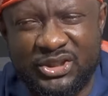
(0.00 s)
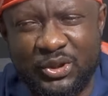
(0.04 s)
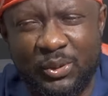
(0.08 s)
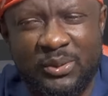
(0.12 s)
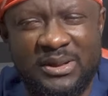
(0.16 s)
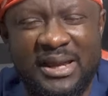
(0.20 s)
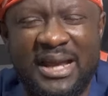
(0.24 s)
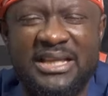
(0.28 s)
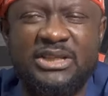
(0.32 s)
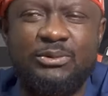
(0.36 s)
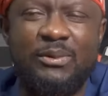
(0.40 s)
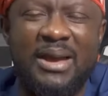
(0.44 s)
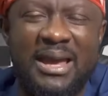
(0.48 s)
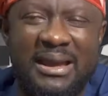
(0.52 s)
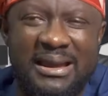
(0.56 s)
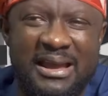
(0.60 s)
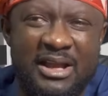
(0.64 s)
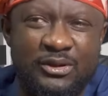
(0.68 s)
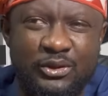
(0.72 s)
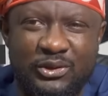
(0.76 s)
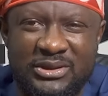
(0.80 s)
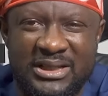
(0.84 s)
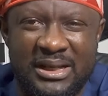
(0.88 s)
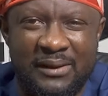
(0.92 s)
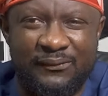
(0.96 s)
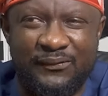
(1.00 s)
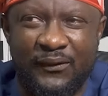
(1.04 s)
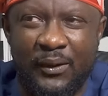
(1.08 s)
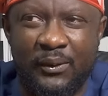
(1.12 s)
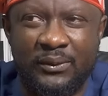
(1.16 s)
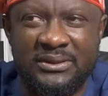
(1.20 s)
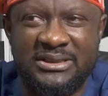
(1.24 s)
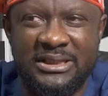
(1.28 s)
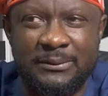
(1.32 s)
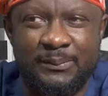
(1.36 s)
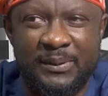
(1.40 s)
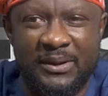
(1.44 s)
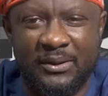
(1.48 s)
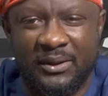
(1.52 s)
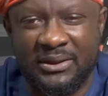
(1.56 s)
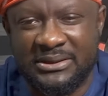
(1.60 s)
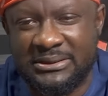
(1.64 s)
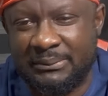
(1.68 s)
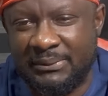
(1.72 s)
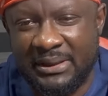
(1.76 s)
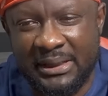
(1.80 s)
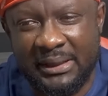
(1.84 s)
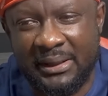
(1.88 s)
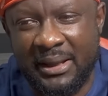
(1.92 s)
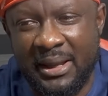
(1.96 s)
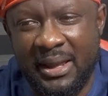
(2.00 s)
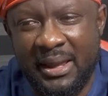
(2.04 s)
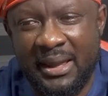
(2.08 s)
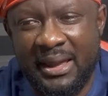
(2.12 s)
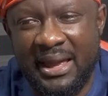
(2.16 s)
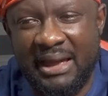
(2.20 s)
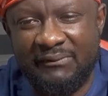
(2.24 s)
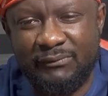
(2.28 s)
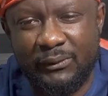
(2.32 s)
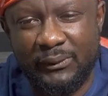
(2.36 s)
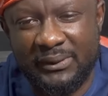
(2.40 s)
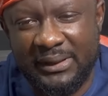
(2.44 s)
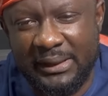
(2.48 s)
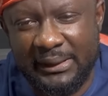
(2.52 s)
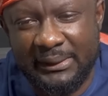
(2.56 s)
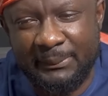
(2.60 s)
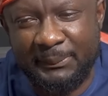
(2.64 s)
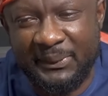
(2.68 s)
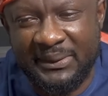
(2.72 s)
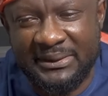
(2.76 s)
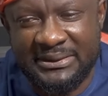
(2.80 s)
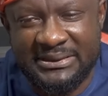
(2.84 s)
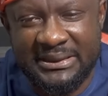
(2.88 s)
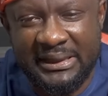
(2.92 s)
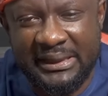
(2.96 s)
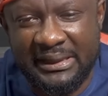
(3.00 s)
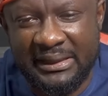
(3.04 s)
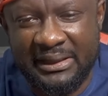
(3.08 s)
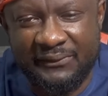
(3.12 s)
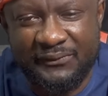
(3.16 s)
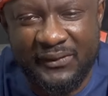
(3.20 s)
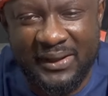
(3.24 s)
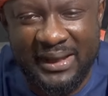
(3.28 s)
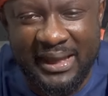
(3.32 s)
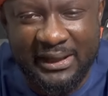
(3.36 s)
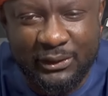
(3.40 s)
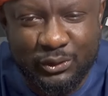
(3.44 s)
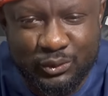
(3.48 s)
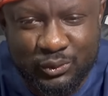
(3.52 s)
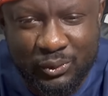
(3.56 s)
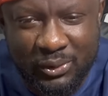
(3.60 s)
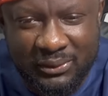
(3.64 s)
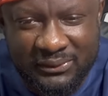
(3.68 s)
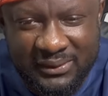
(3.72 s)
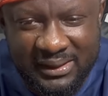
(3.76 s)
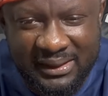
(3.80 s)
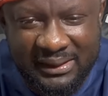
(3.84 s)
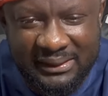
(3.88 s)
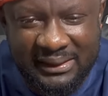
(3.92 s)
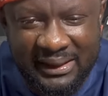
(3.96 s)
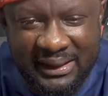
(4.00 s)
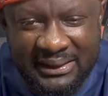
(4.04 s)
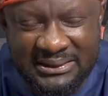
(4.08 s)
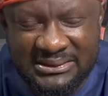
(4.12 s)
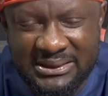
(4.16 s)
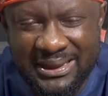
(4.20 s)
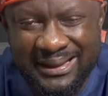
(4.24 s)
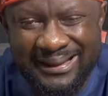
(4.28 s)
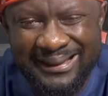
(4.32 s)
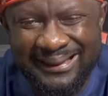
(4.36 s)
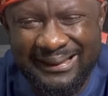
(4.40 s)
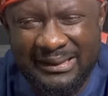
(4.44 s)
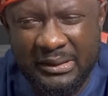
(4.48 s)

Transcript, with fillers: So that's why I can't totally fault it because, I mean, I've only been singing it for like two or three days,